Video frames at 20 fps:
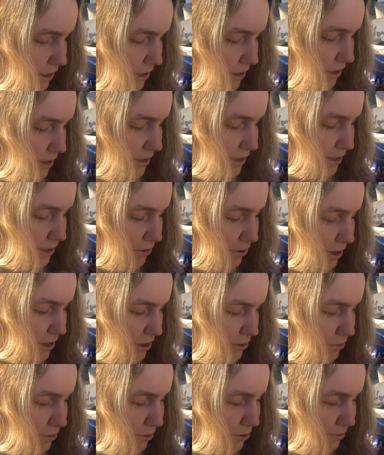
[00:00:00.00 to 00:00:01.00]
because it's quite
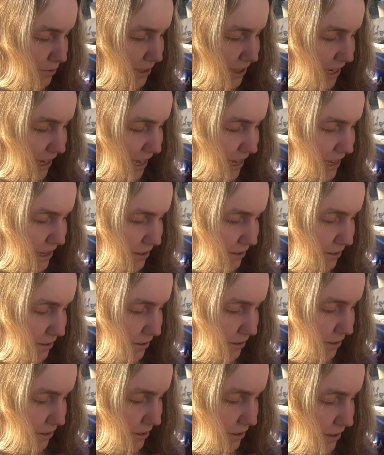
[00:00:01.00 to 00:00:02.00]
a warm day,
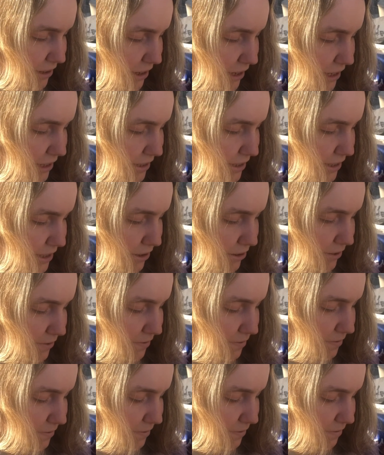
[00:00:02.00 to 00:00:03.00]
and so I'm
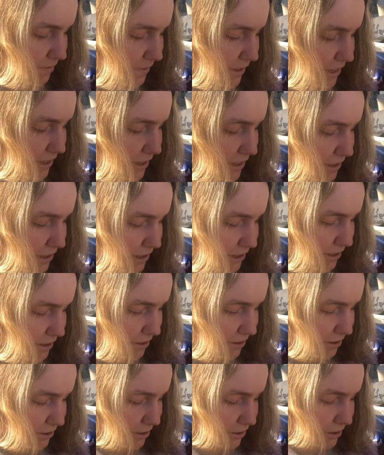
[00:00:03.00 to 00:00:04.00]
feeling that
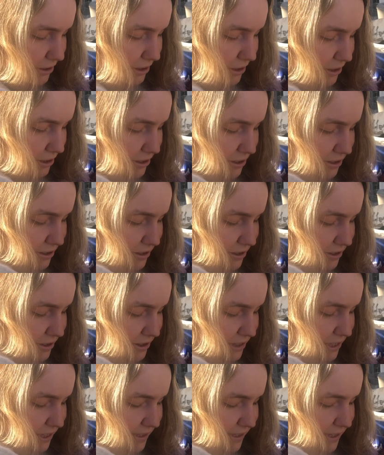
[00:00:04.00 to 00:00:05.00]

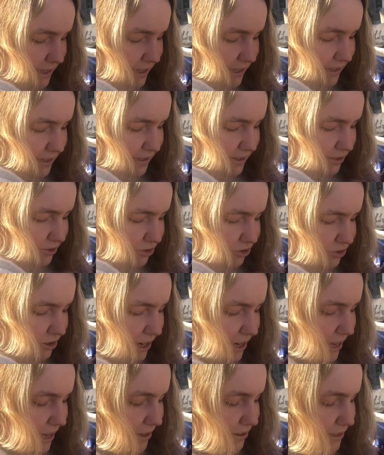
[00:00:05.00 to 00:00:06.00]
these things
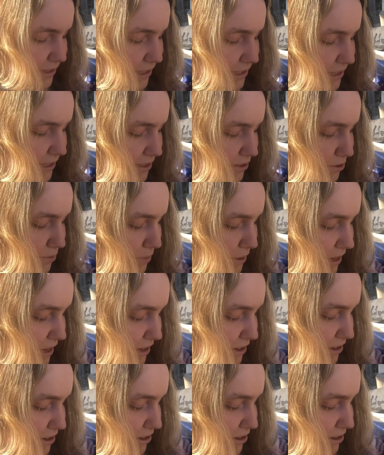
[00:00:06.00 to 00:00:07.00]
dry out a little bit.
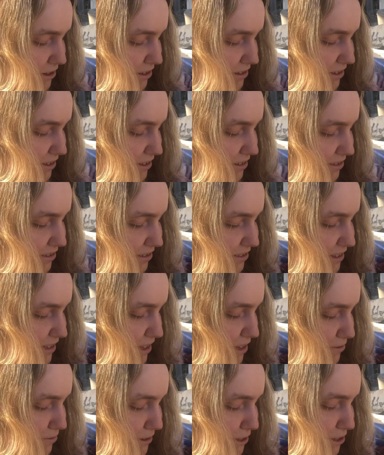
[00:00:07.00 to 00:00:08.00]

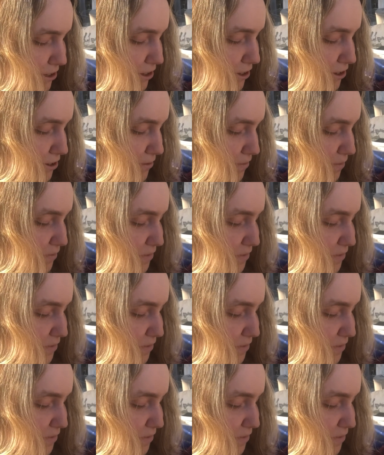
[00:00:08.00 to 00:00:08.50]
There we go.